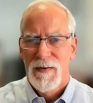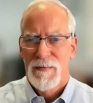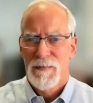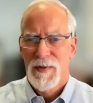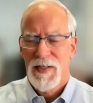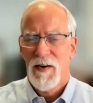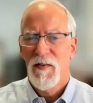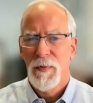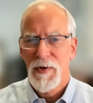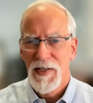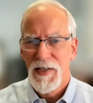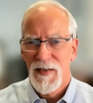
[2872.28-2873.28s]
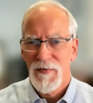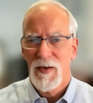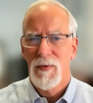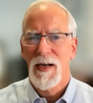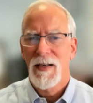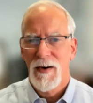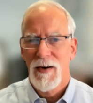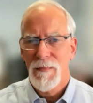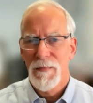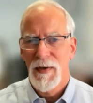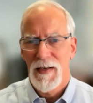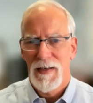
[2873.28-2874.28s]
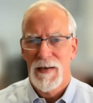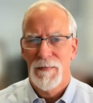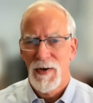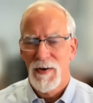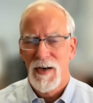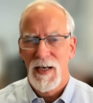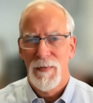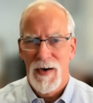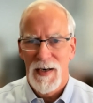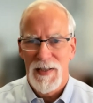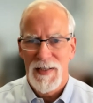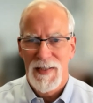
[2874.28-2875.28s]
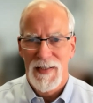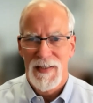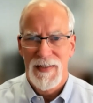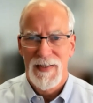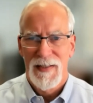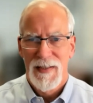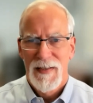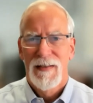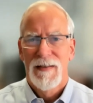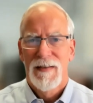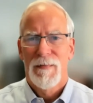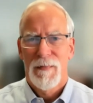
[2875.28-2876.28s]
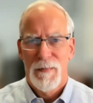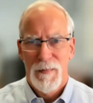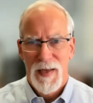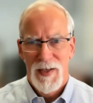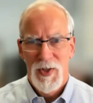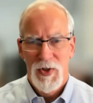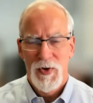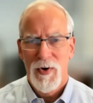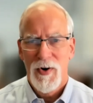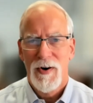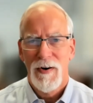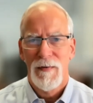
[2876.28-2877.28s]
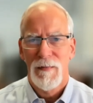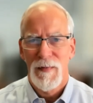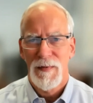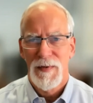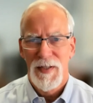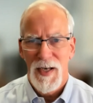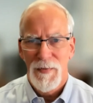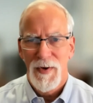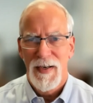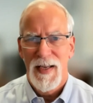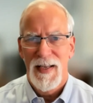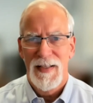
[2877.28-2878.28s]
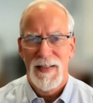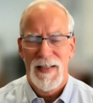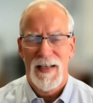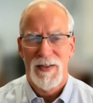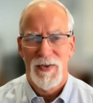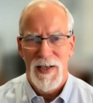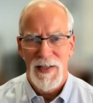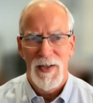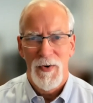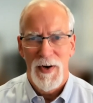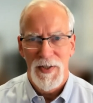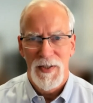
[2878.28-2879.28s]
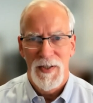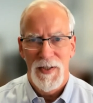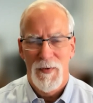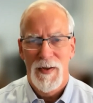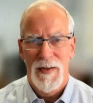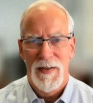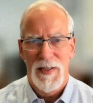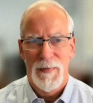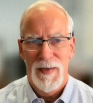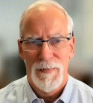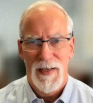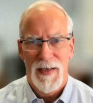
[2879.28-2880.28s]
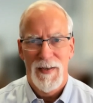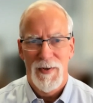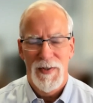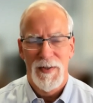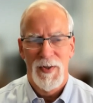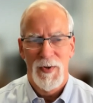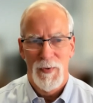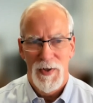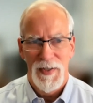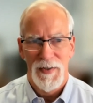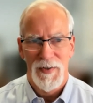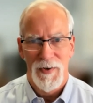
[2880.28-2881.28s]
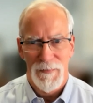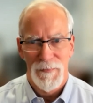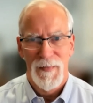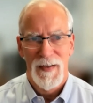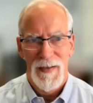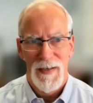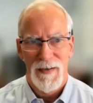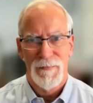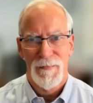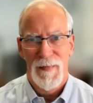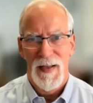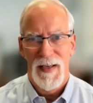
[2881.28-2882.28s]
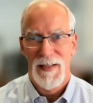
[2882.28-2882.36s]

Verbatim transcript: self-perceived irregular heartbeat and periodic paralysis, make sure someone has addressed the question of whether this might be Anderson-Tawil syndrome. Um, and